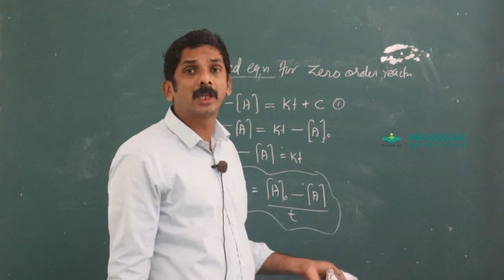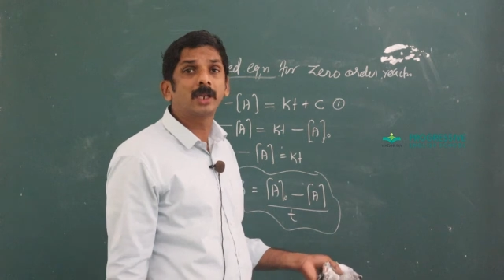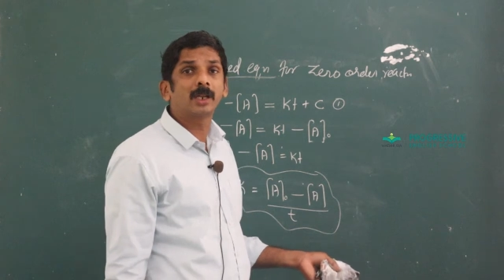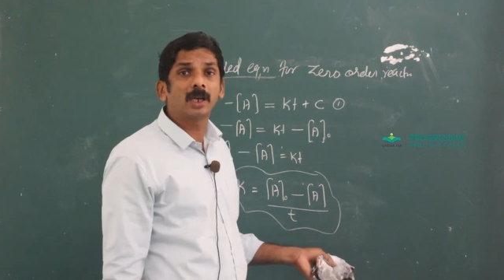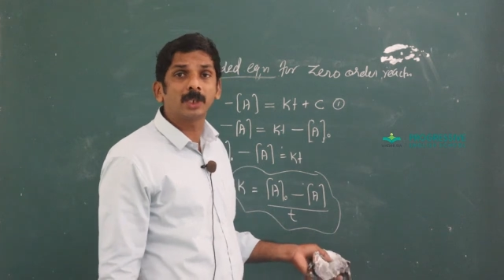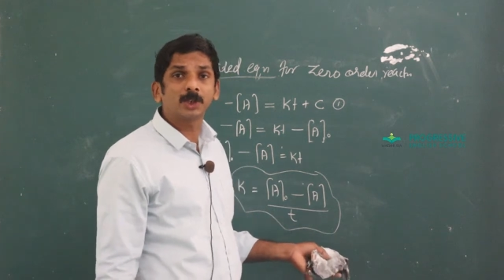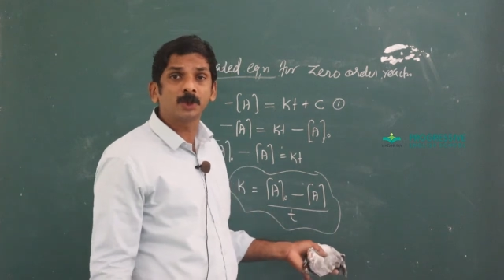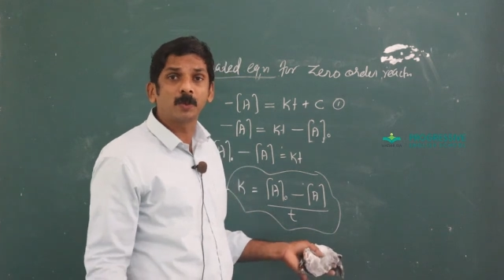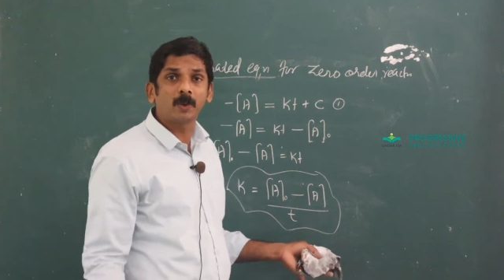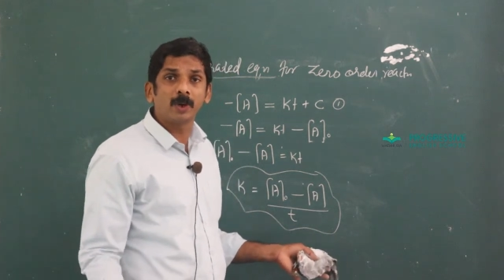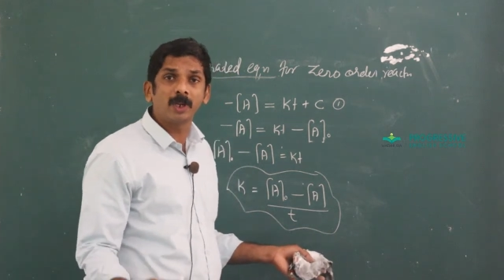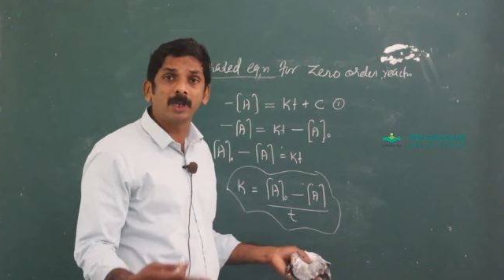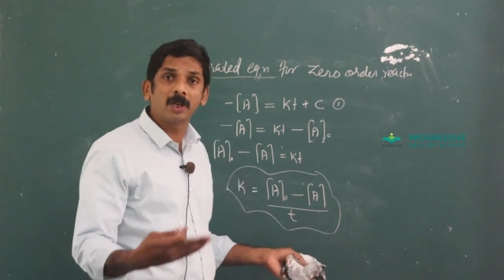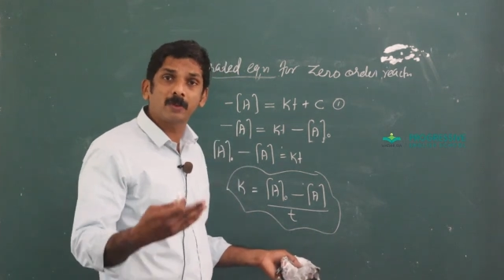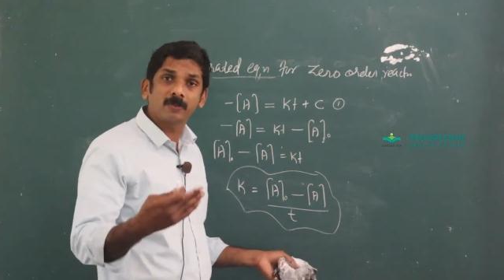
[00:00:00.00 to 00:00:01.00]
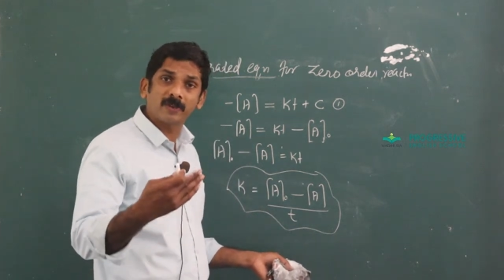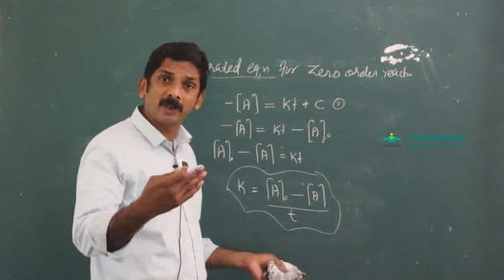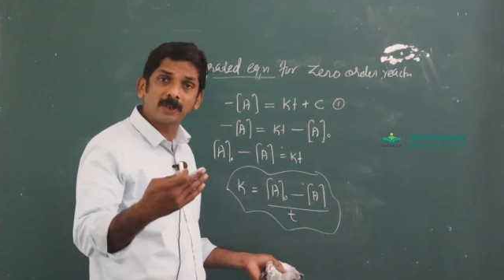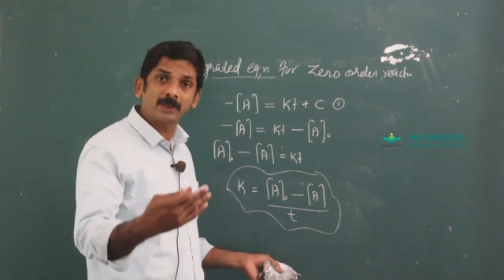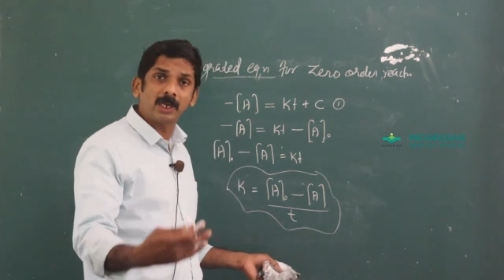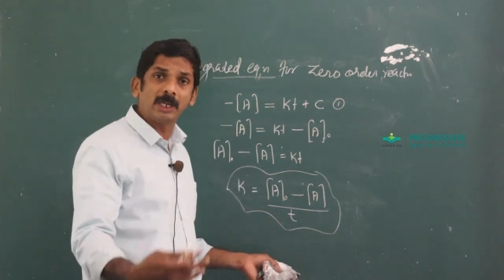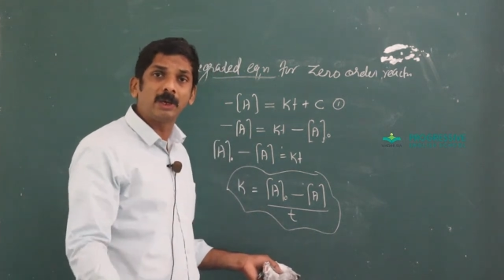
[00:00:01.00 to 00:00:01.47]
then corresponding
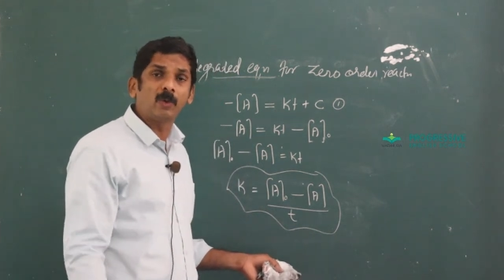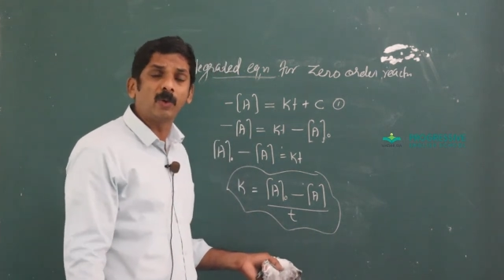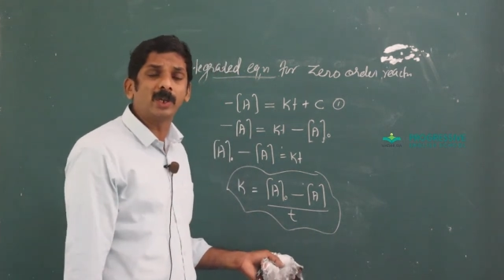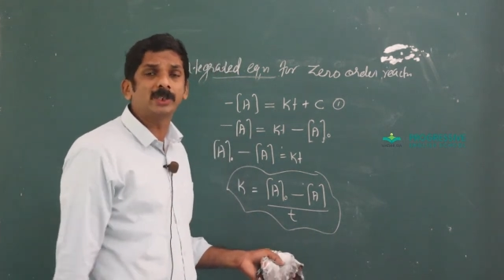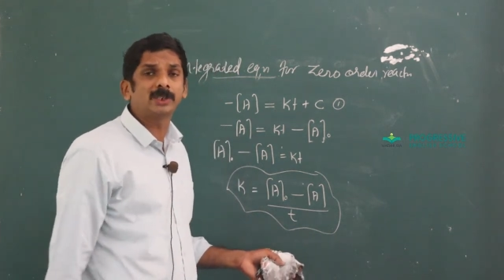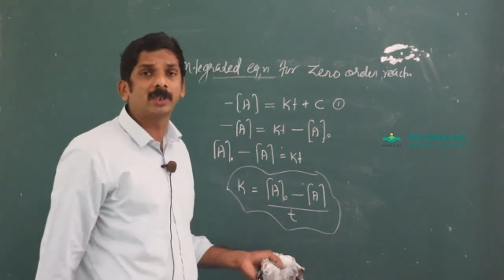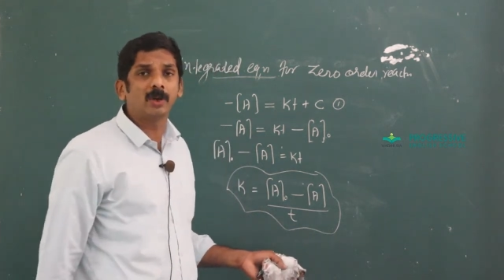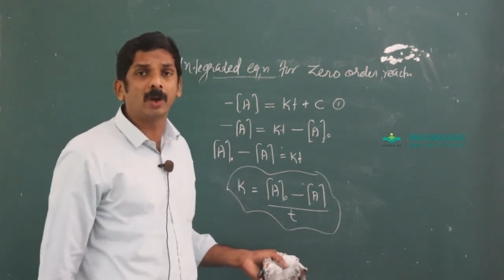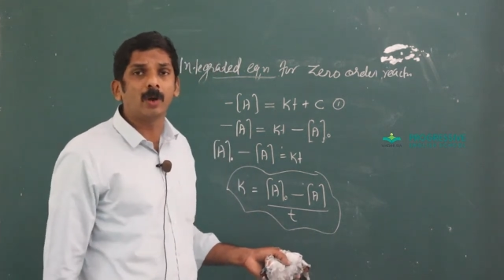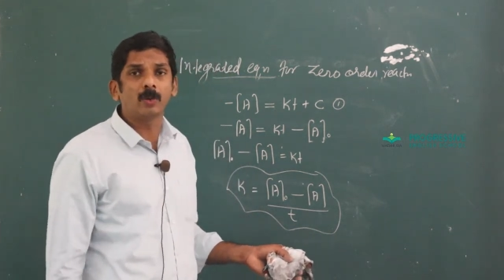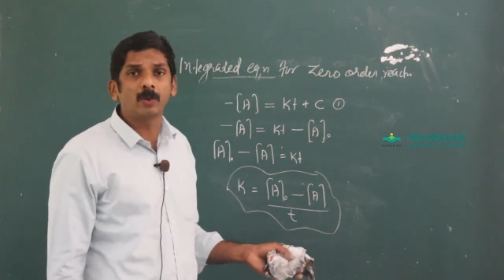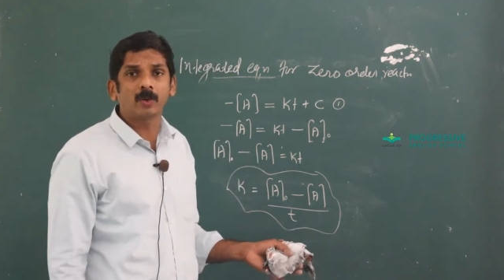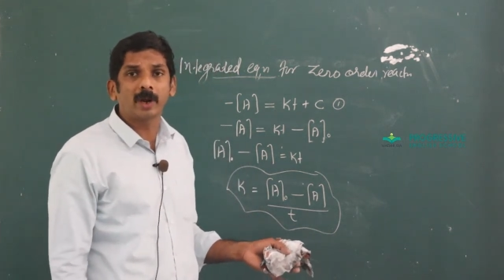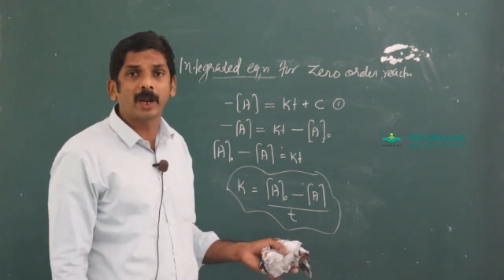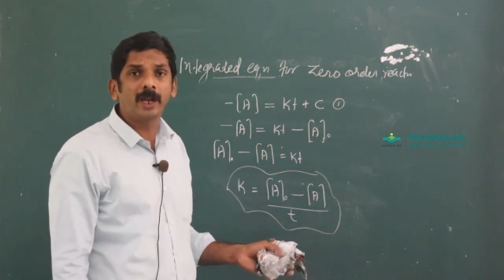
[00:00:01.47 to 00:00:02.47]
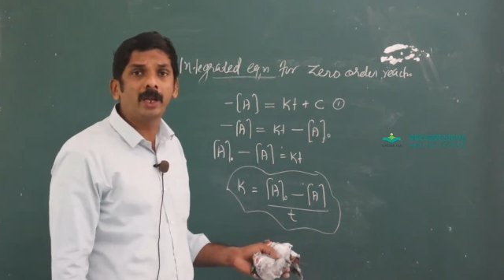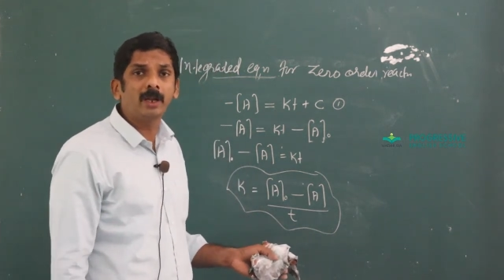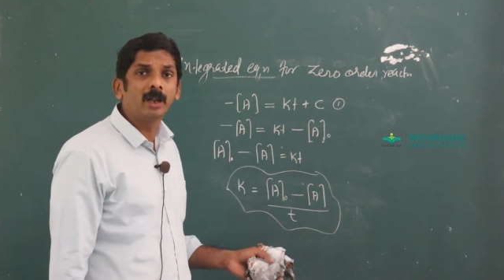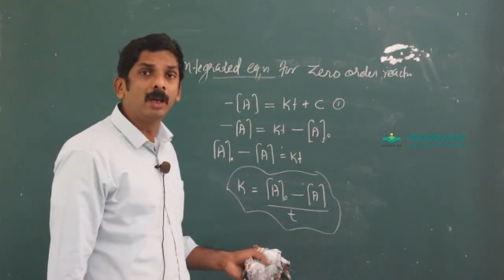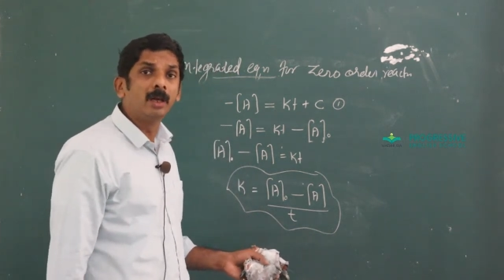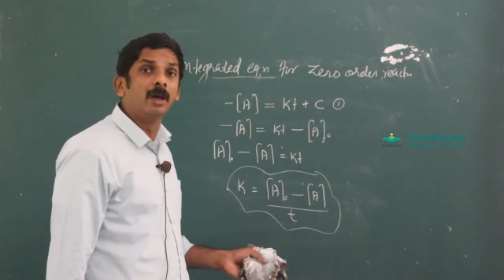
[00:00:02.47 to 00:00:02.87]
differential equation you have to write,